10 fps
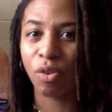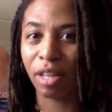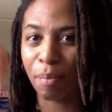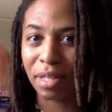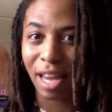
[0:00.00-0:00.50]
or
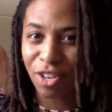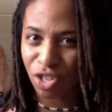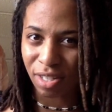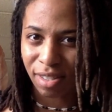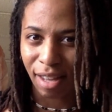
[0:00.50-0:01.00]

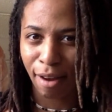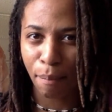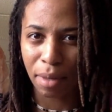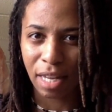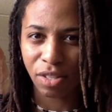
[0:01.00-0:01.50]
limitations kind
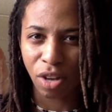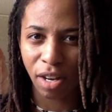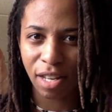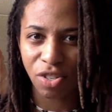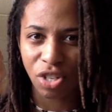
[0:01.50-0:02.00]
of placed on
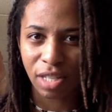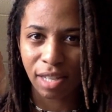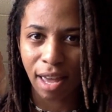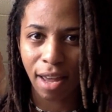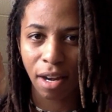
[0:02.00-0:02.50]
us just
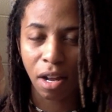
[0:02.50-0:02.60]
yet.